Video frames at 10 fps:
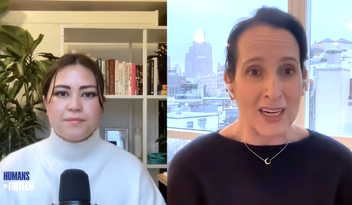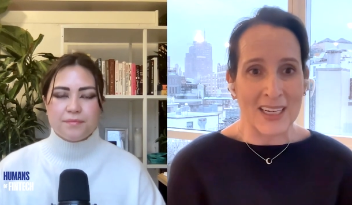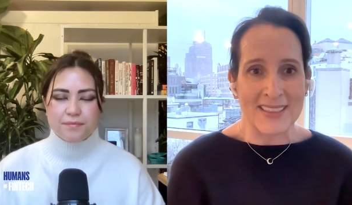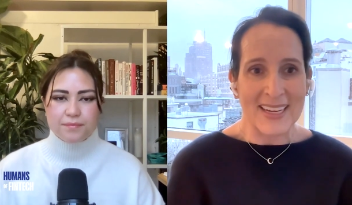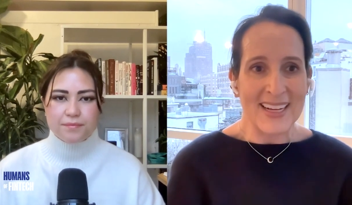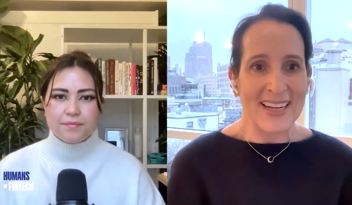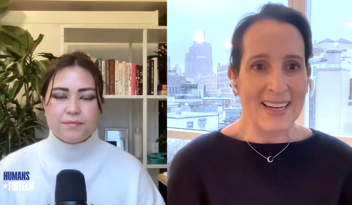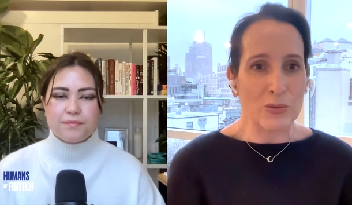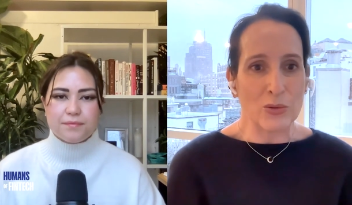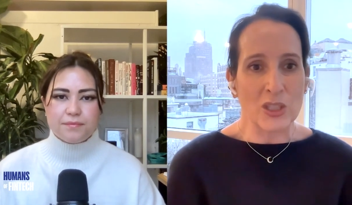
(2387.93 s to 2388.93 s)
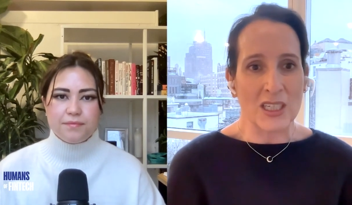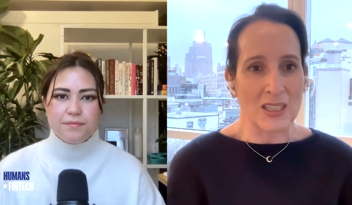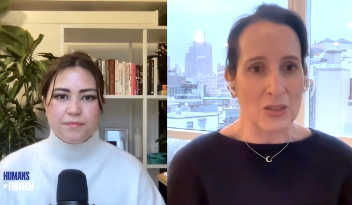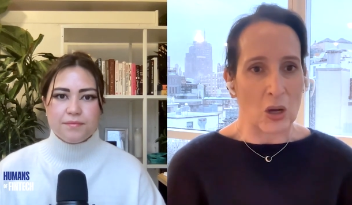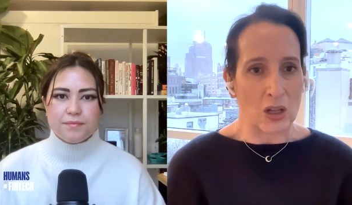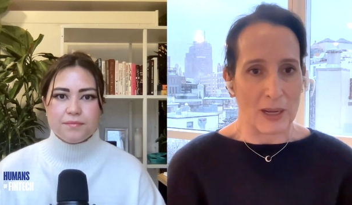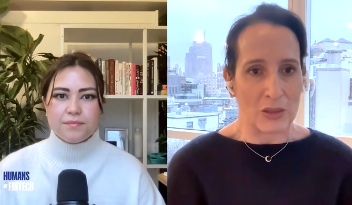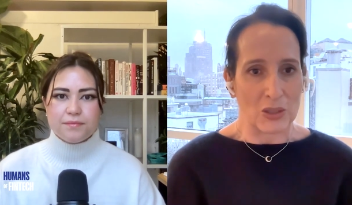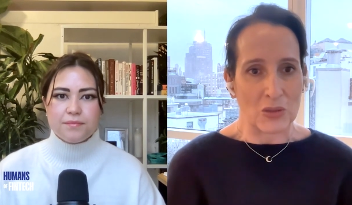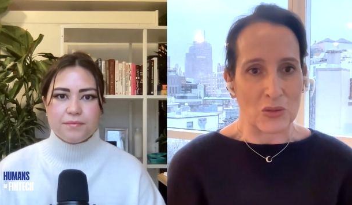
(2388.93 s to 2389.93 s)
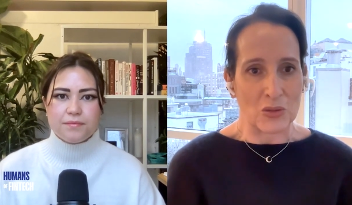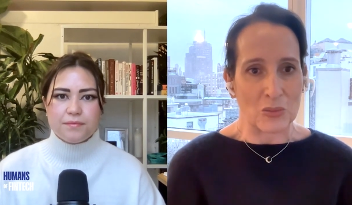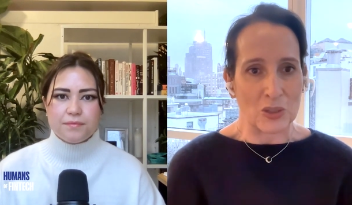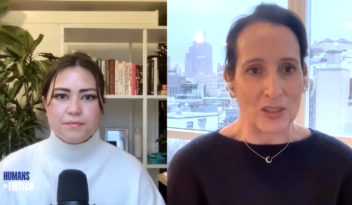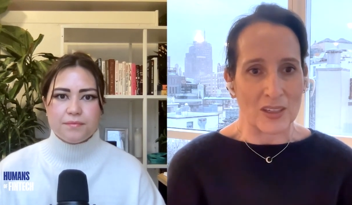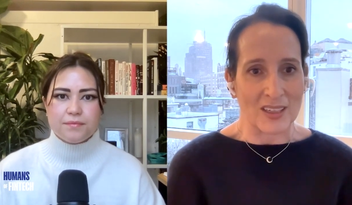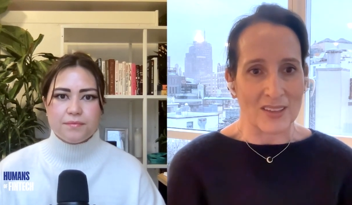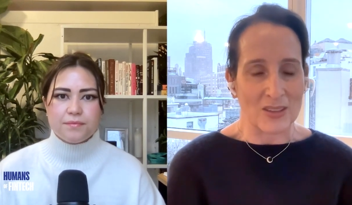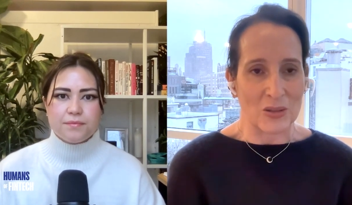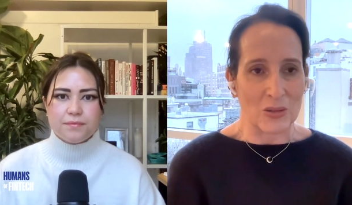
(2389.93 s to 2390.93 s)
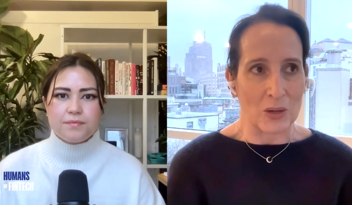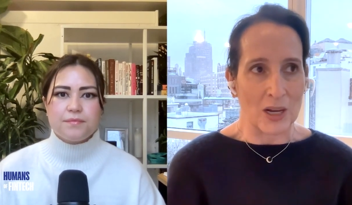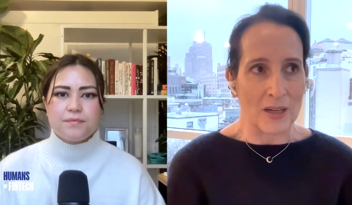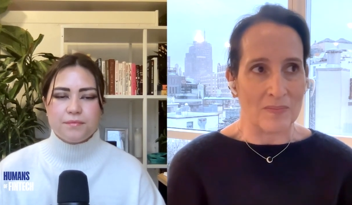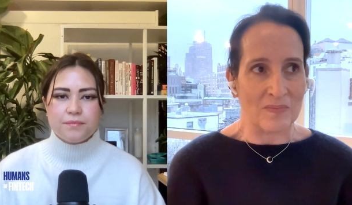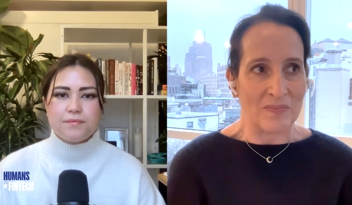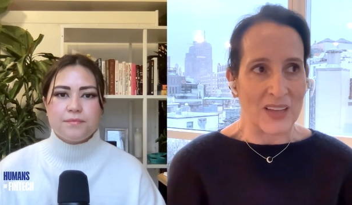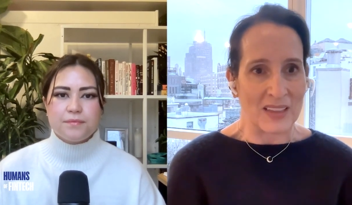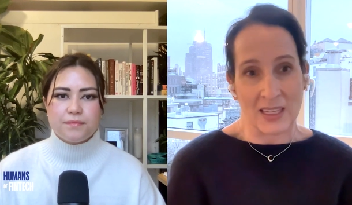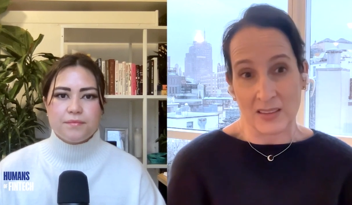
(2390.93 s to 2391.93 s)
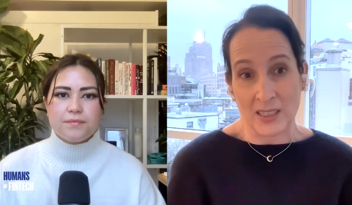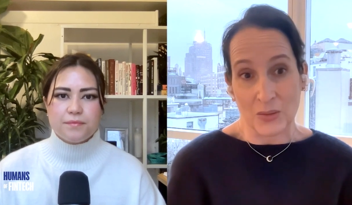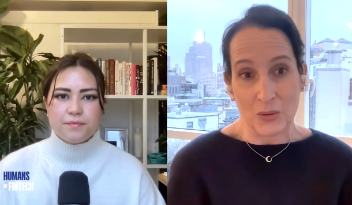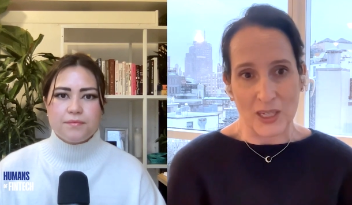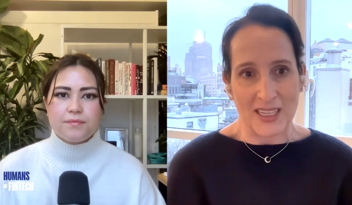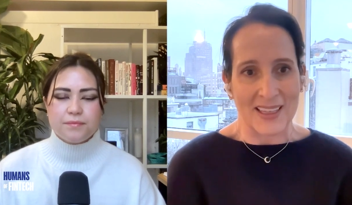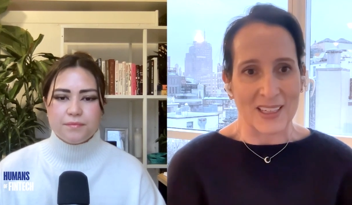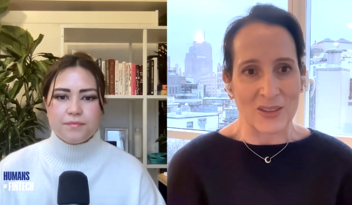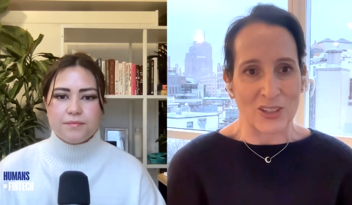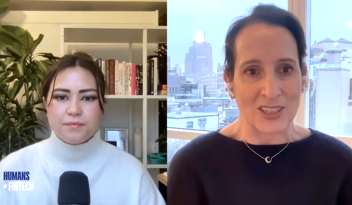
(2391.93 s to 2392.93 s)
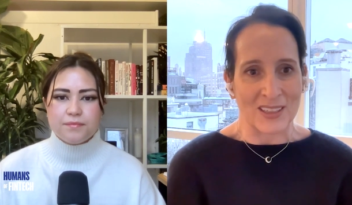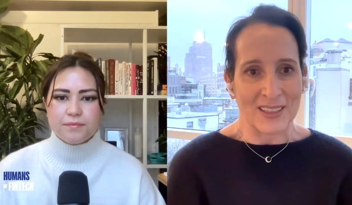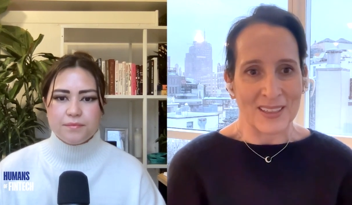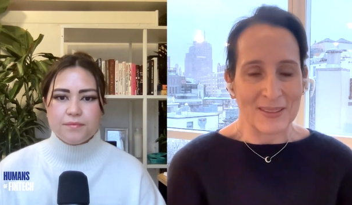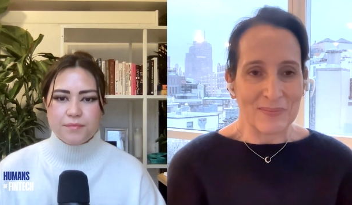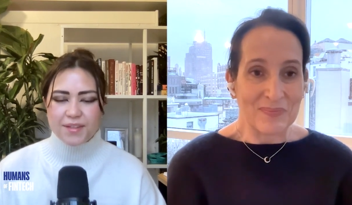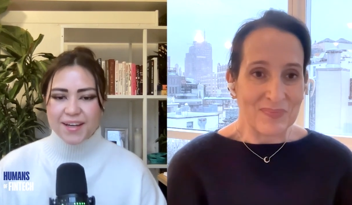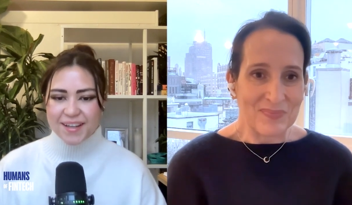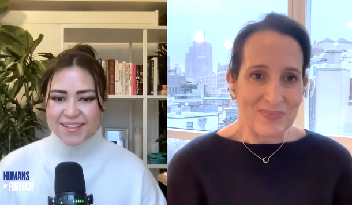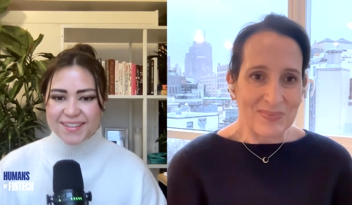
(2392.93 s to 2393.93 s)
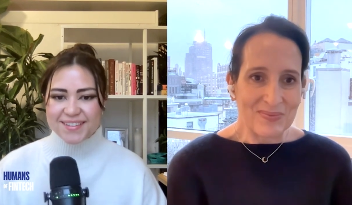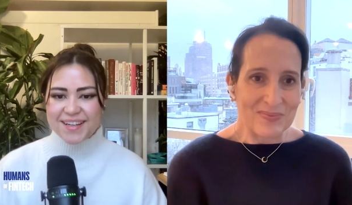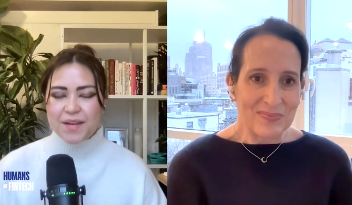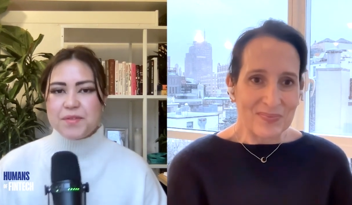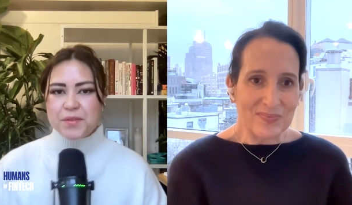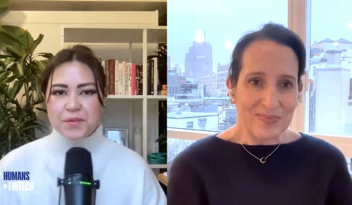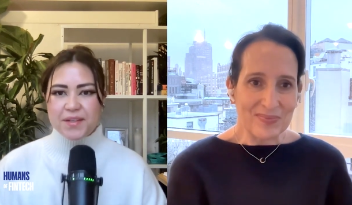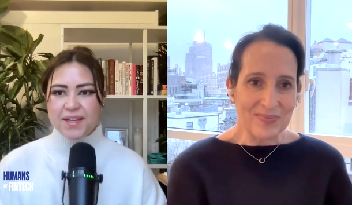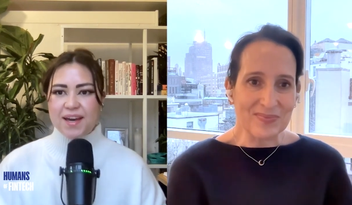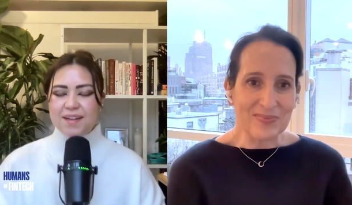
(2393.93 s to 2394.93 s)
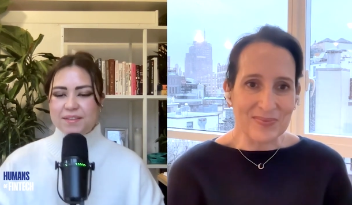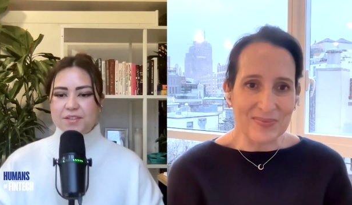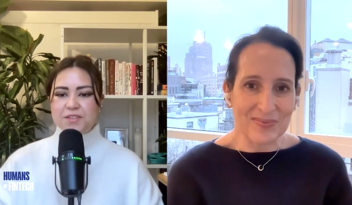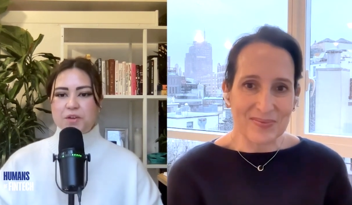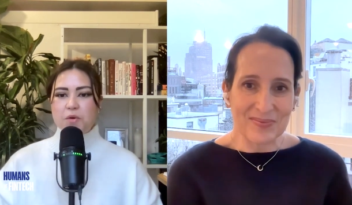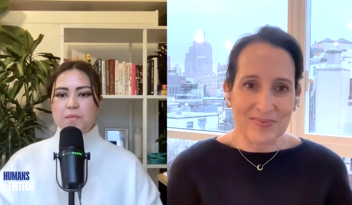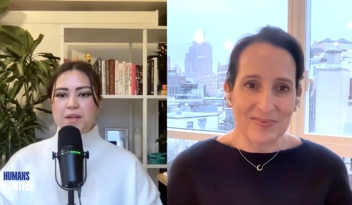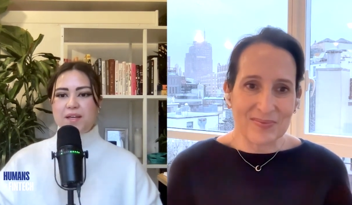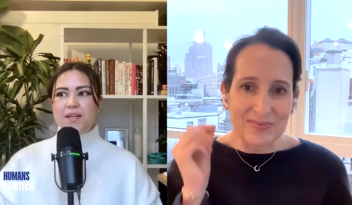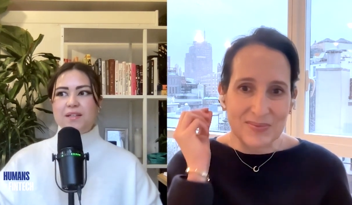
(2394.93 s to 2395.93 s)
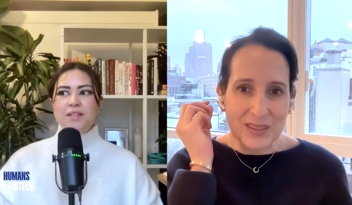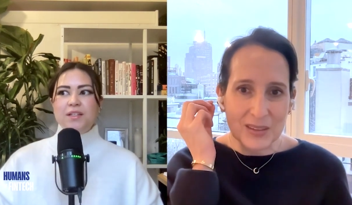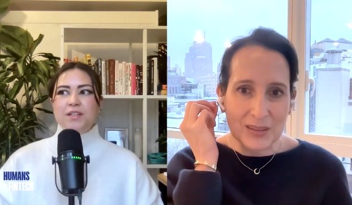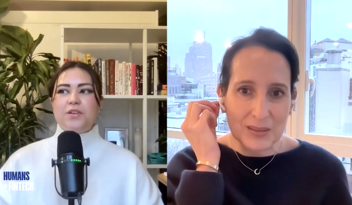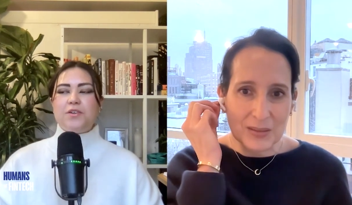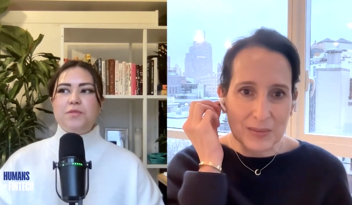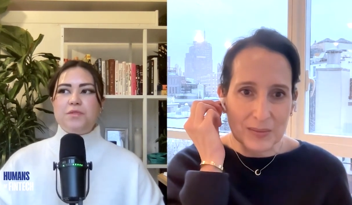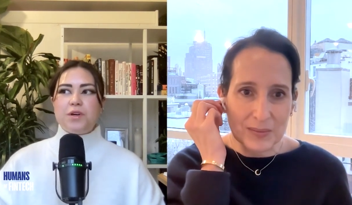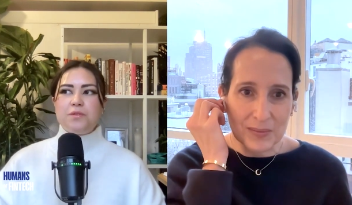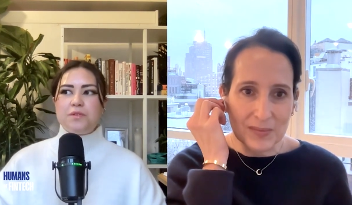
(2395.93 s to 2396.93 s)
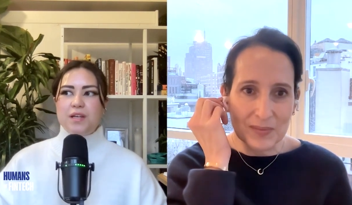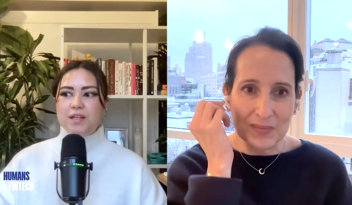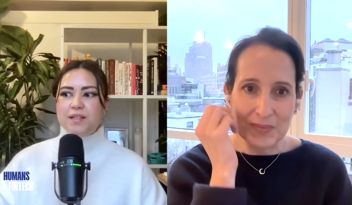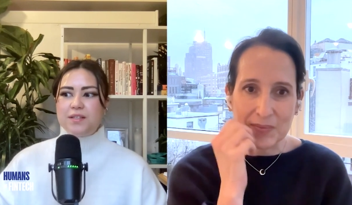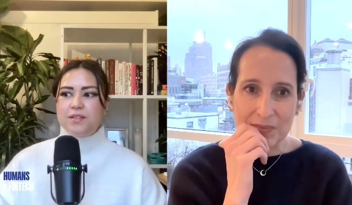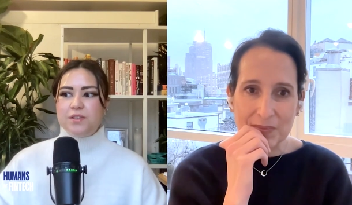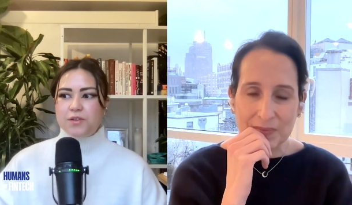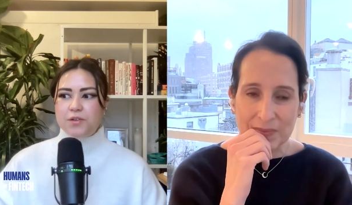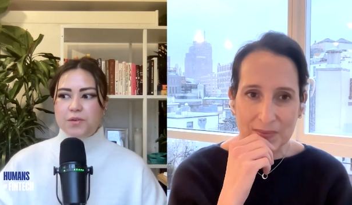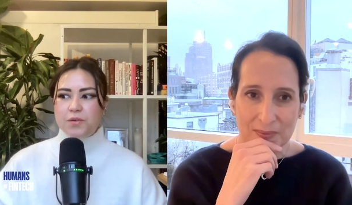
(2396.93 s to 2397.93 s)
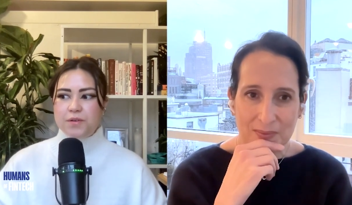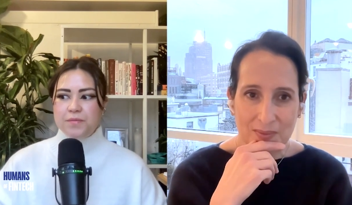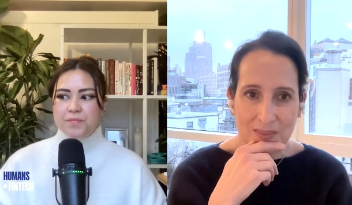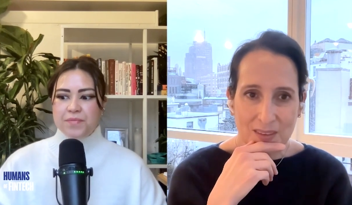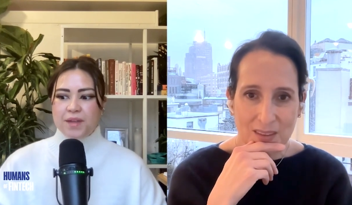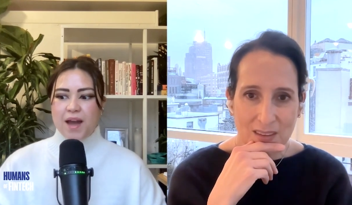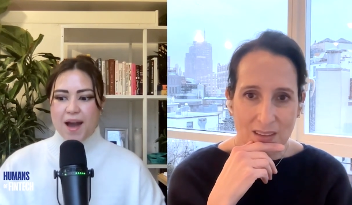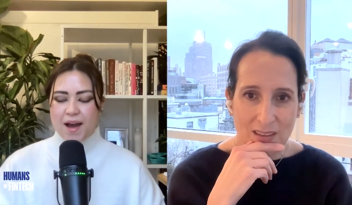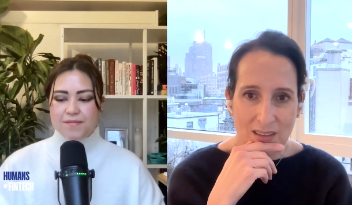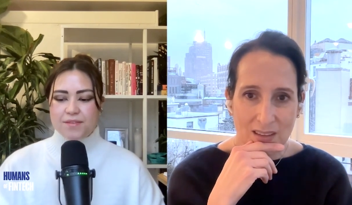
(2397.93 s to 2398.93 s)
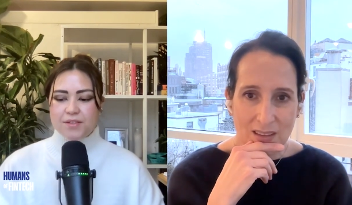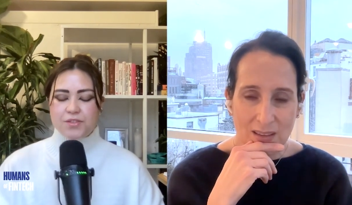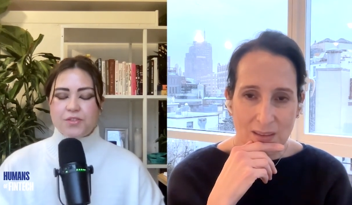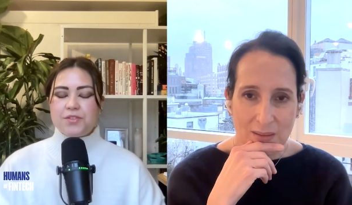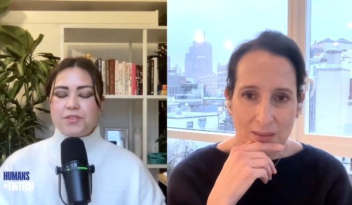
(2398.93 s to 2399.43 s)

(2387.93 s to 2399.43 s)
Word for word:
Speaker 1: products. It really is all about the consumer, and so um, that that's kind of the way I think of it.
Speaker 2: Yeah, absolutely. And there's so many, you know, you don't need to have a certain